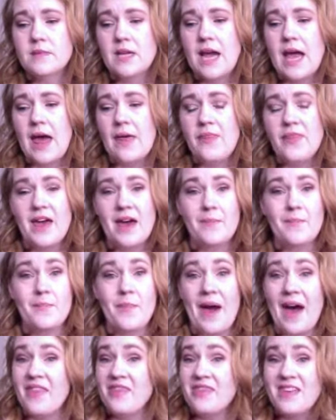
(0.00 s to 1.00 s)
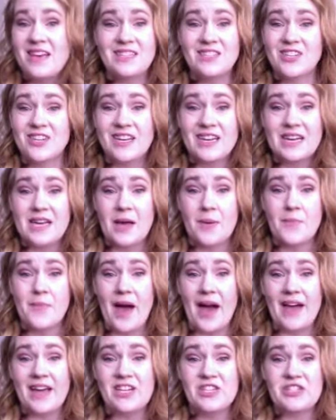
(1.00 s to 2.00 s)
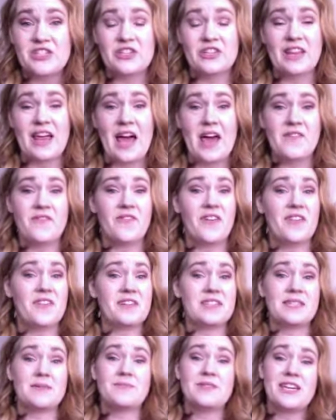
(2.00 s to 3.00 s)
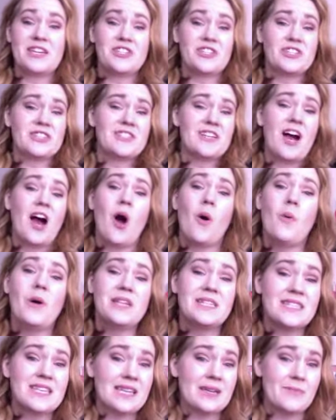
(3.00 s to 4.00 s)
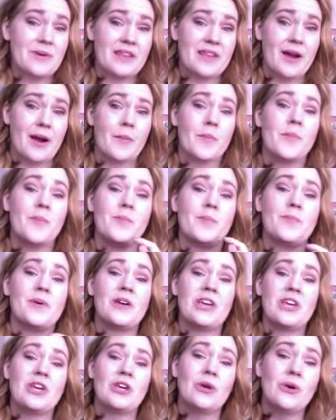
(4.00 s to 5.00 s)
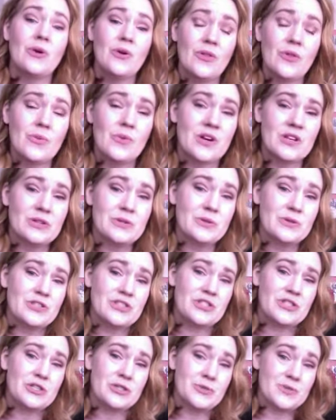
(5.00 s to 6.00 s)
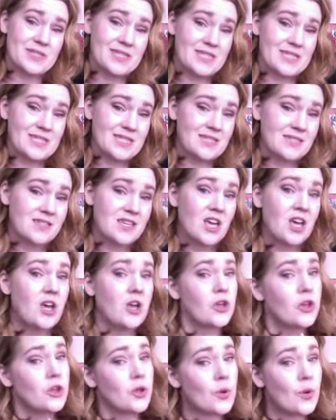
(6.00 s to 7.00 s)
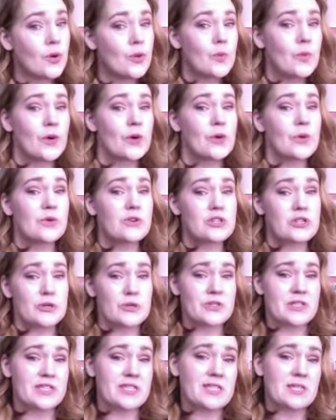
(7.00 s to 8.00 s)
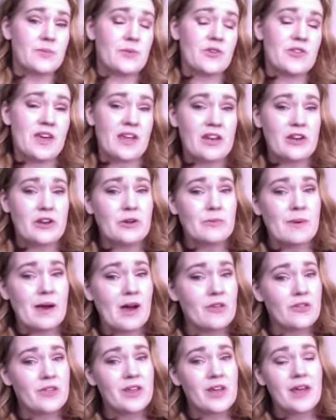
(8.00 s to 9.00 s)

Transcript: that bad things are going to come back into your life, and the temptation's always going to be there, but you're the one who chooses. You're the one who chooses to put that in your mouth.